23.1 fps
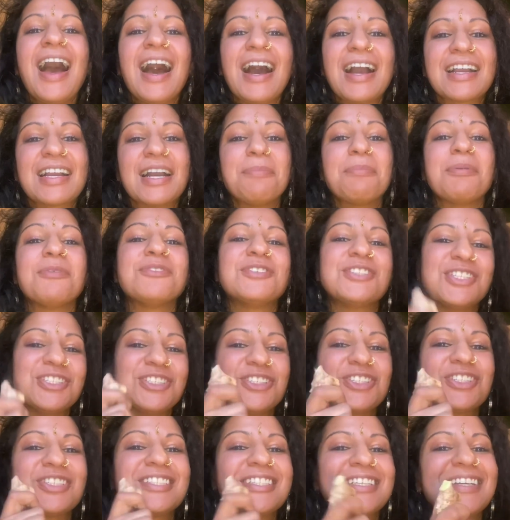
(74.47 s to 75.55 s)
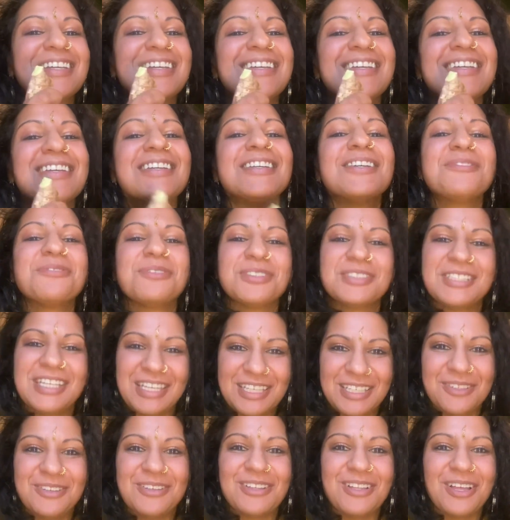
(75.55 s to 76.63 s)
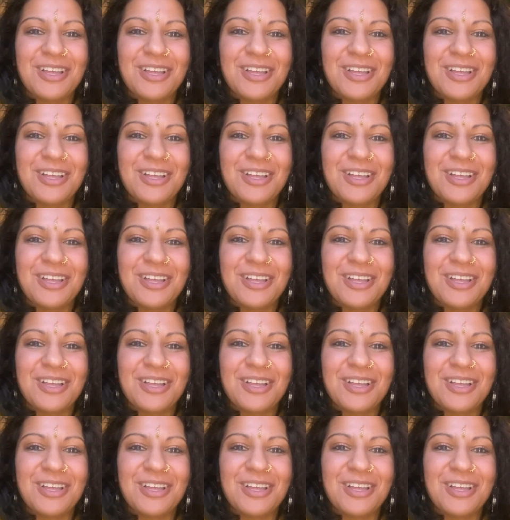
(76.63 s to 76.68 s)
A cup of ginger tea will take you a